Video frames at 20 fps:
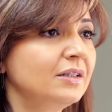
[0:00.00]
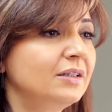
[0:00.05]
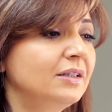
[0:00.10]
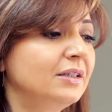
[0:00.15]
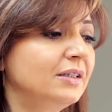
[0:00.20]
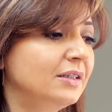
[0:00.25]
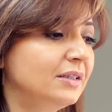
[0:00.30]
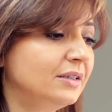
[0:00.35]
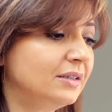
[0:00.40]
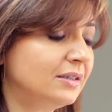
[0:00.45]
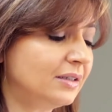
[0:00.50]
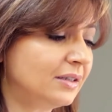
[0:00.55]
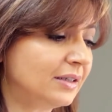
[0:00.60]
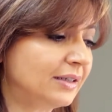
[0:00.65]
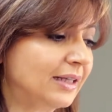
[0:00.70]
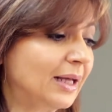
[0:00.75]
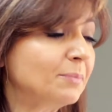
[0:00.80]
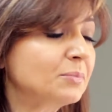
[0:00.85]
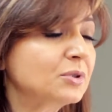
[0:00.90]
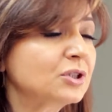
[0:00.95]
The
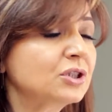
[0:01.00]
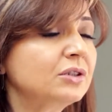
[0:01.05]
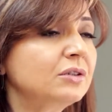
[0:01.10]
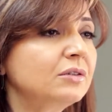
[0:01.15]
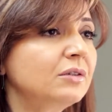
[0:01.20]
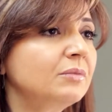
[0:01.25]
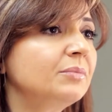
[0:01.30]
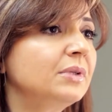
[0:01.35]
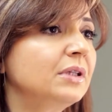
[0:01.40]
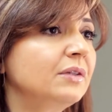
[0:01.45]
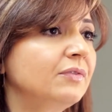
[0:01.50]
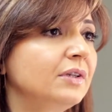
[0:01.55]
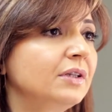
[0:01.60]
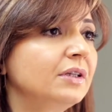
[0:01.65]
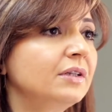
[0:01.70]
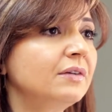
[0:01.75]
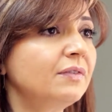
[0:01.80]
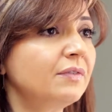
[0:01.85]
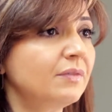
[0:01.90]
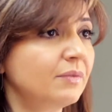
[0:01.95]
adaptation between
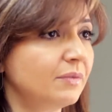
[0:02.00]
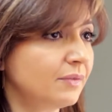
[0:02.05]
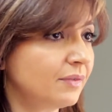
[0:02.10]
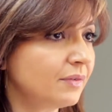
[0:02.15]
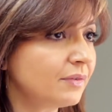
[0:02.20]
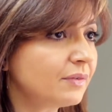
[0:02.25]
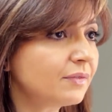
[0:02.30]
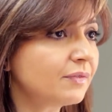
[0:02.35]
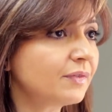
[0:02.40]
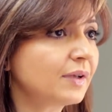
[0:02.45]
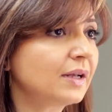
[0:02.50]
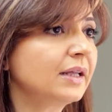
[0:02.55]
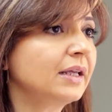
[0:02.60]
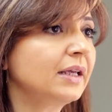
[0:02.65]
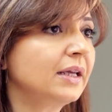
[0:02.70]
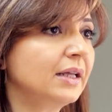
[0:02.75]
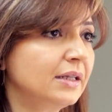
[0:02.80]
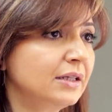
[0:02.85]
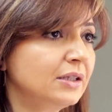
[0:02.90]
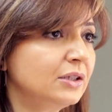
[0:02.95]
the
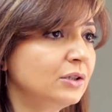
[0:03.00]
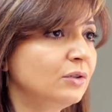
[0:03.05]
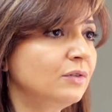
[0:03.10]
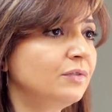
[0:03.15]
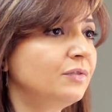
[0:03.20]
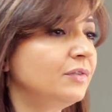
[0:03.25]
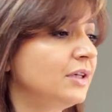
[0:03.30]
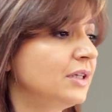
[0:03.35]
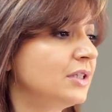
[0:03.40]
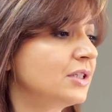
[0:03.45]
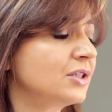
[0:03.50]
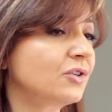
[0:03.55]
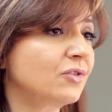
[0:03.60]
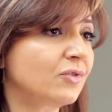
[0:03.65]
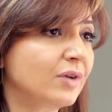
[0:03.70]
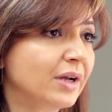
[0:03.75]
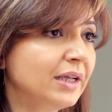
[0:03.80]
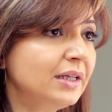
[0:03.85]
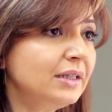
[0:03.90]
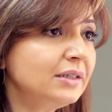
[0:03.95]
filling and the tooth, it's
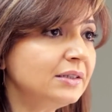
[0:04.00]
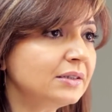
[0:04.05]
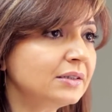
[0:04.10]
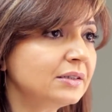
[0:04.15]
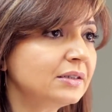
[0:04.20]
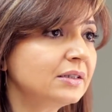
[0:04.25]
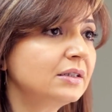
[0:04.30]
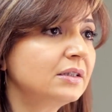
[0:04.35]
great.